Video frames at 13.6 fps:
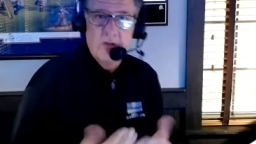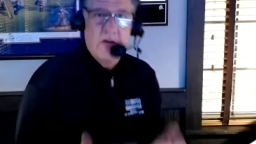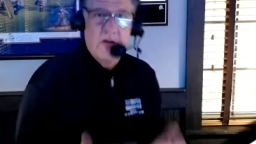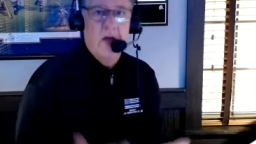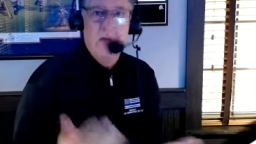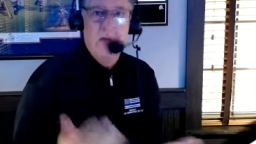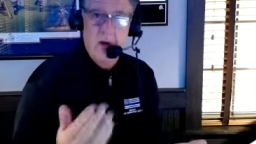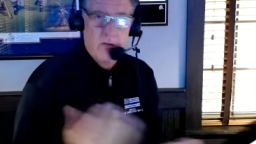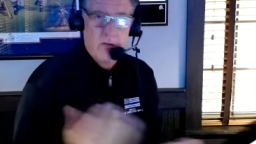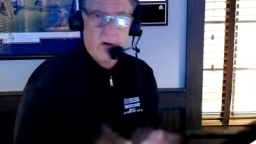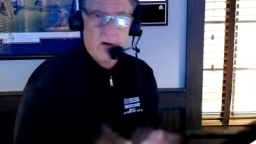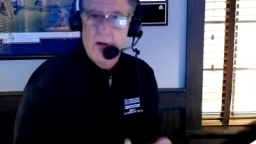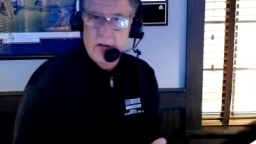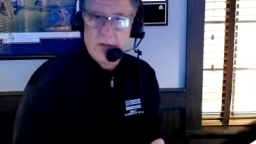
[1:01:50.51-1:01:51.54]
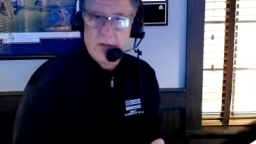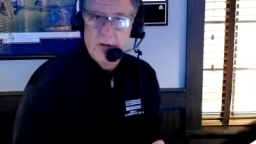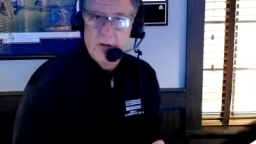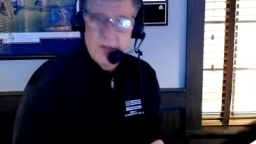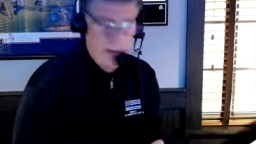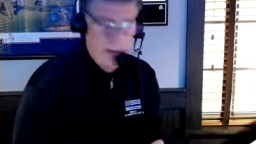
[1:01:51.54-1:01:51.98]
Follow me over on all the
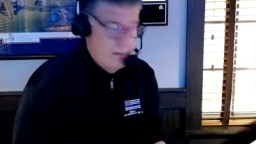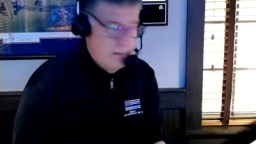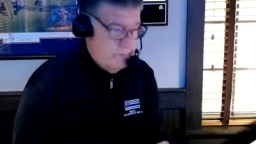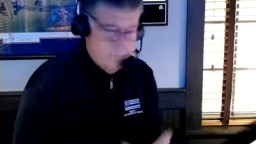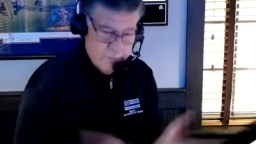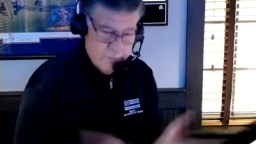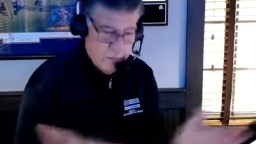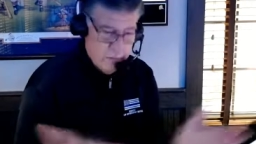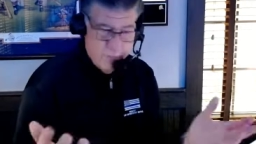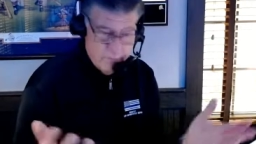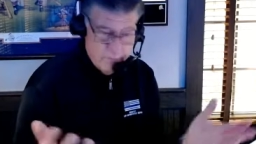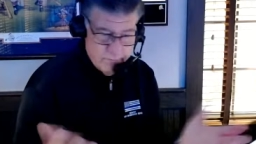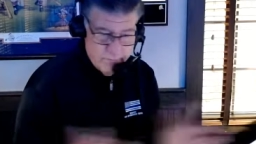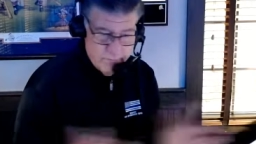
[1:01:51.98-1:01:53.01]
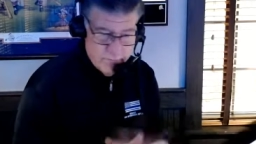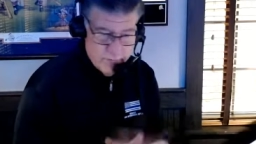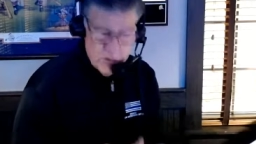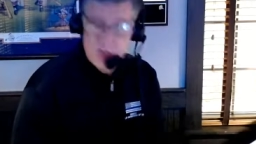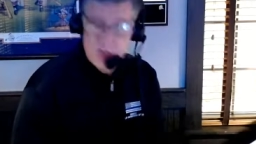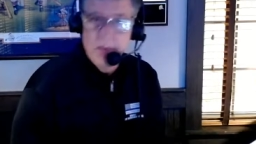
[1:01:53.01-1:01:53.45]
different
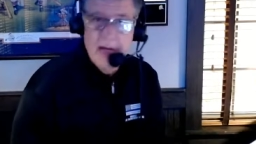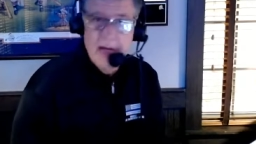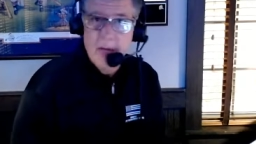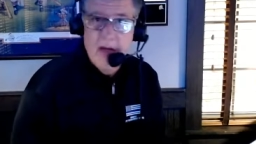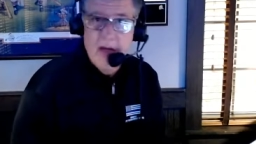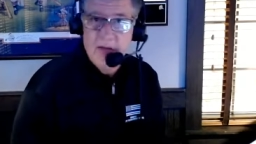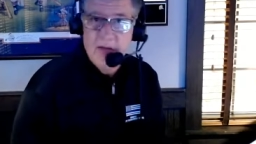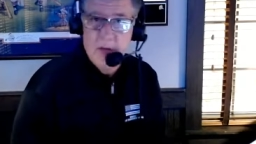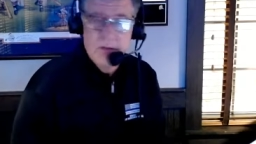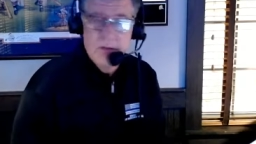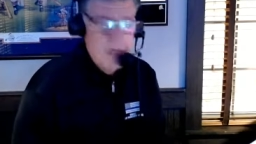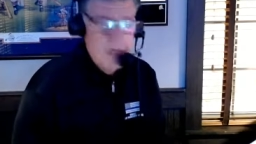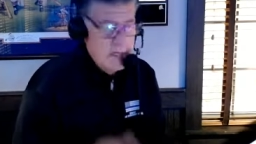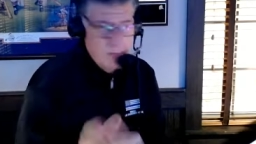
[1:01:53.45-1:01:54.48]
social media platforms.